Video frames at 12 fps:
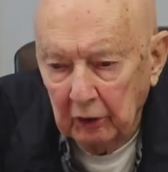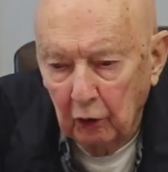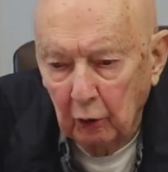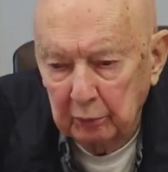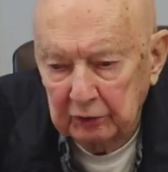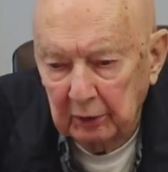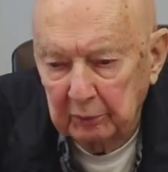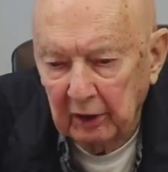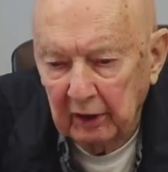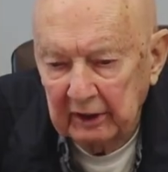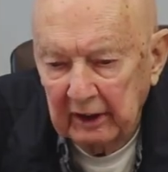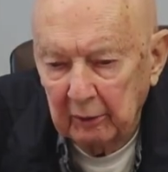you hope something
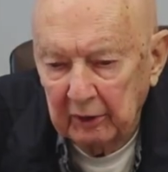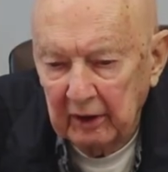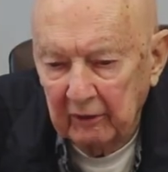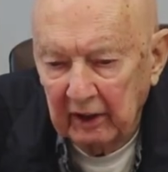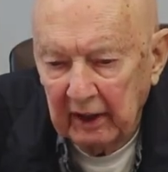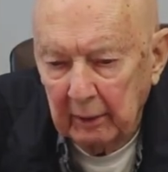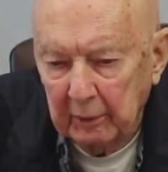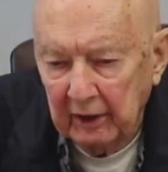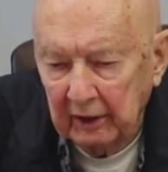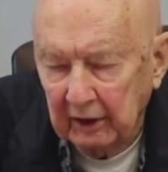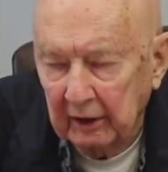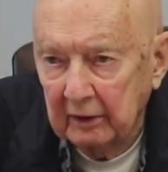like that would never happen
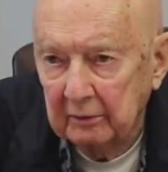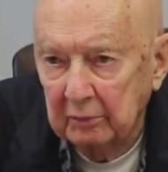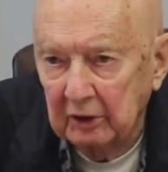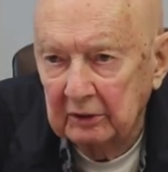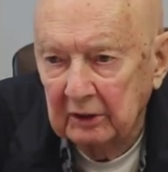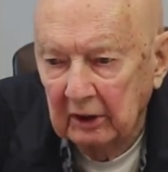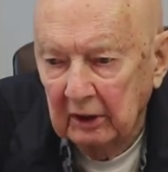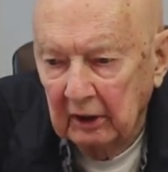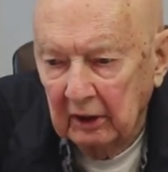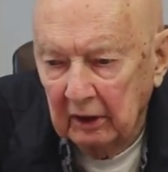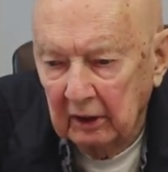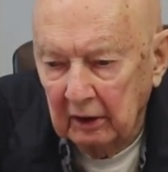again,
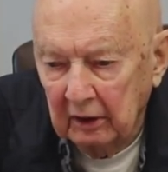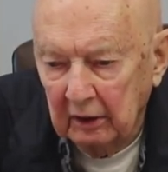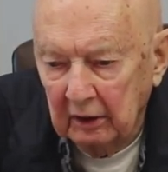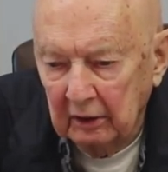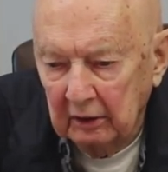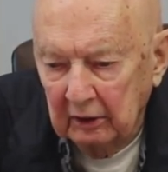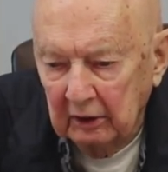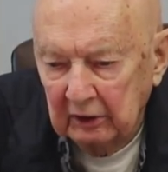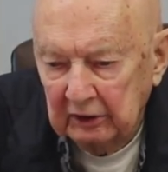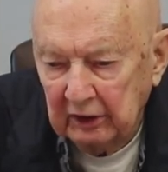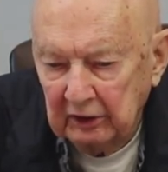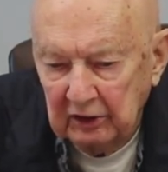but
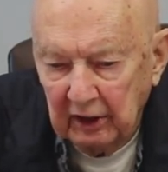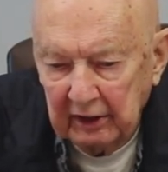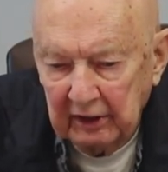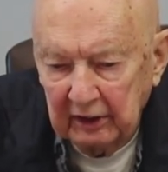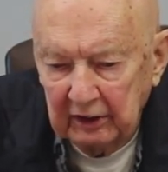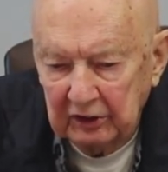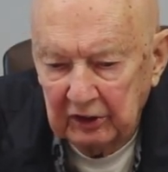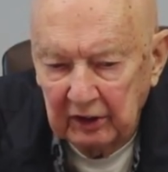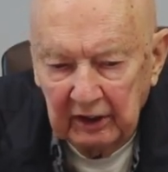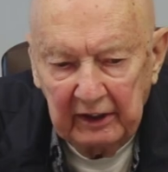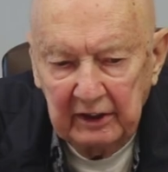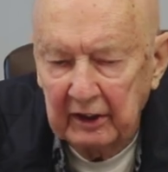things like this,
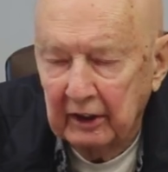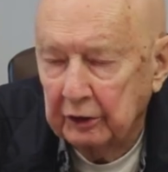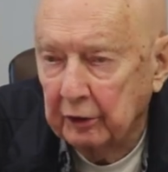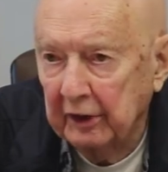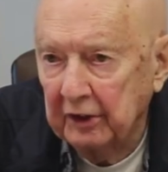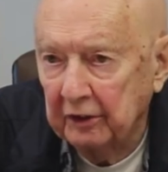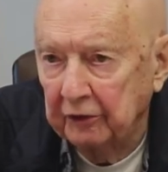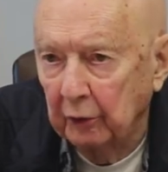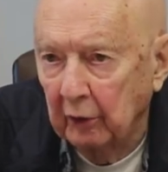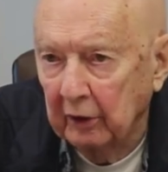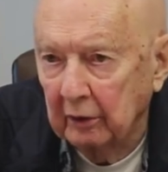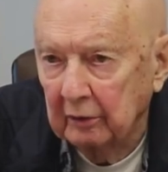they did not train you
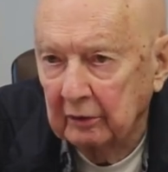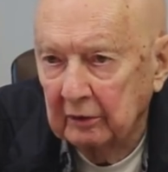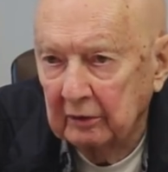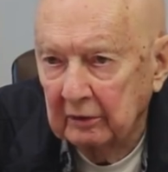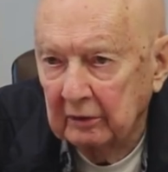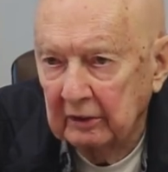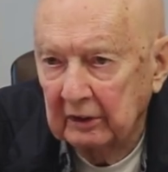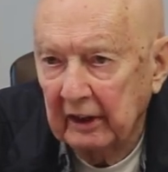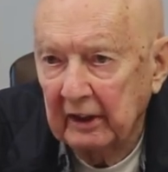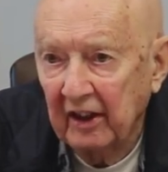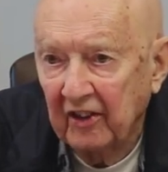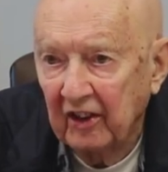for it. They
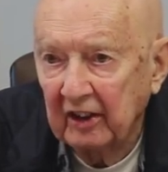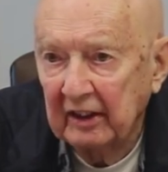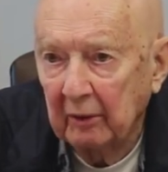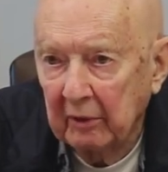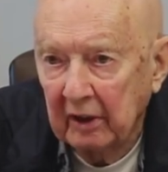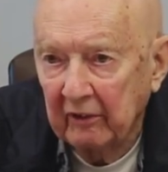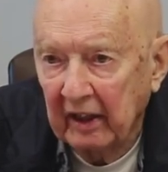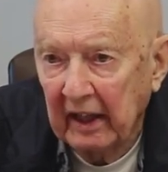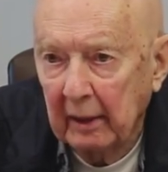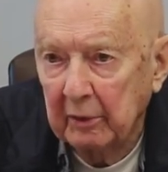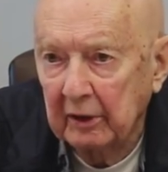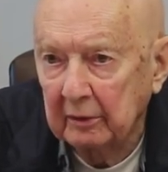didn't think that would ever
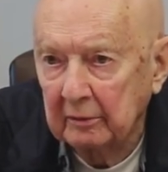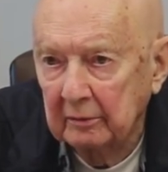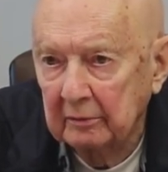happen.